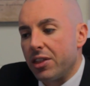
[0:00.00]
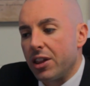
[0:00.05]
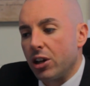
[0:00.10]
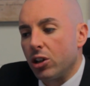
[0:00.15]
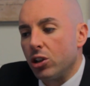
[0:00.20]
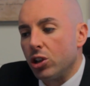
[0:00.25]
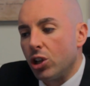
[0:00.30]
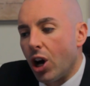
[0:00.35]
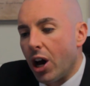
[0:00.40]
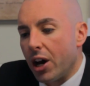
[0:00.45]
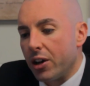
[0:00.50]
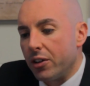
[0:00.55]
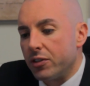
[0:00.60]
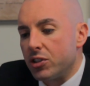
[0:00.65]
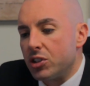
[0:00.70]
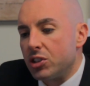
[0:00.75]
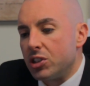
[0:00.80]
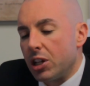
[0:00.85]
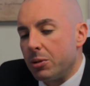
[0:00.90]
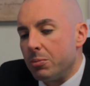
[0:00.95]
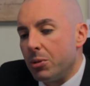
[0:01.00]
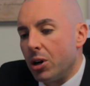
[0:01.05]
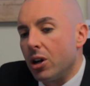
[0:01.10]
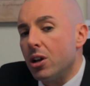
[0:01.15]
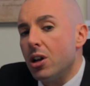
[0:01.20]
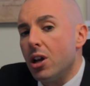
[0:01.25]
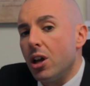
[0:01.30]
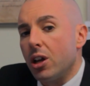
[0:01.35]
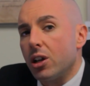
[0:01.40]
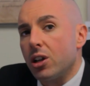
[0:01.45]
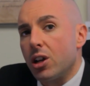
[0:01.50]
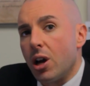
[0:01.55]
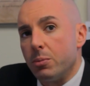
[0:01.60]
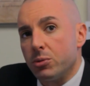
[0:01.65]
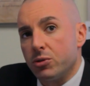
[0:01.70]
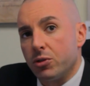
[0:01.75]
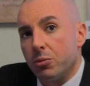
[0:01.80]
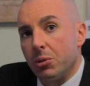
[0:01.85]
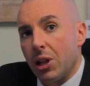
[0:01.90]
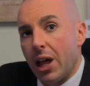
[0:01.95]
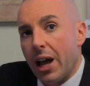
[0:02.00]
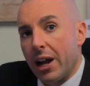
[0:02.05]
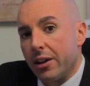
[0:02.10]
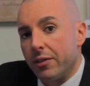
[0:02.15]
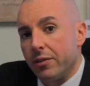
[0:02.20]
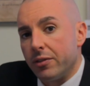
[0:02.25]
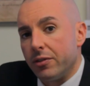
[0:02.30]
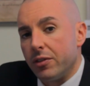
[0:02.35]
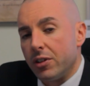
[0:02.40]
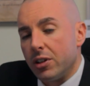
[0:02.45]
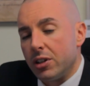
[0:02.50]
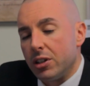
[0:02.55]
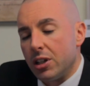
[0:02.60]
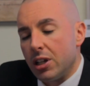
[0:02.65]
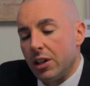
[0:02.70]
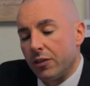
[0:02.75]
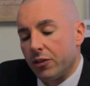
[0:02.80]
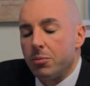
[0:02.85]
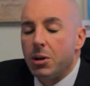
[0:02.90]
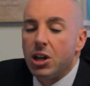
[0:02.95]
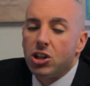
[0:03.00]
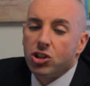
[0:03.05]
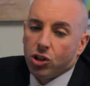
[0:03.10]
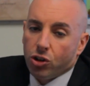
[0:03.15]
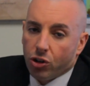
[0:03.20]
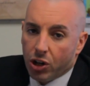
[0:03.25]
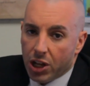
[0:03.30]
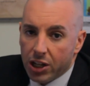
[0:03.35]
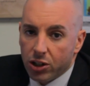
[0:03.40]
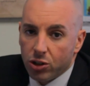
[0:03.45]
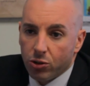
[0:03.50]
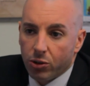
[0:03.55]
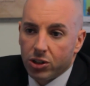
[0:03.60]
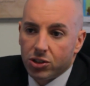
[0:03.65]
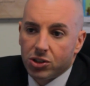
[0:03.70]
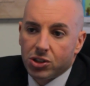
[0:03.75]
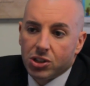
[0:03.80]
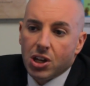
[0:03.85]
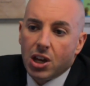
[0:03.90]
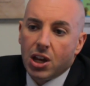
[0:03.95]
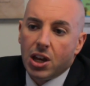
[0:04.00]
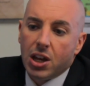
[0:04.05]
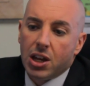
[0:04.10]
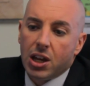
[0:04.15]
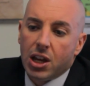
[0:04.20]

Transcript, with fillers: I think a lot of stigma comes from lack of information or ignorance,